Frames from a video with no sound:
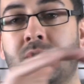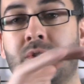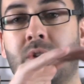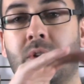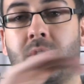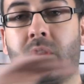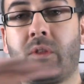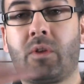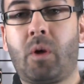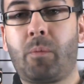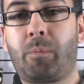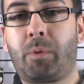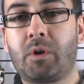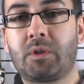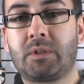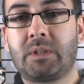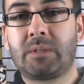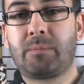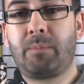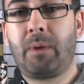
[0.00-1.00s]
So the thought
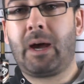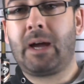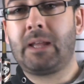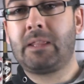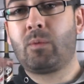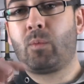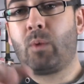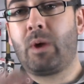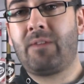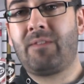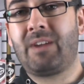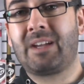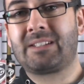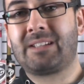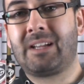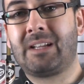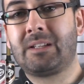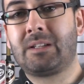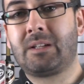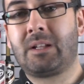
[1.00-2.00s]
process behind the WaveX
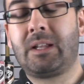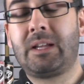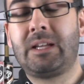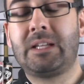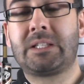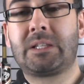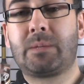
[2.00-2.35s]
handle is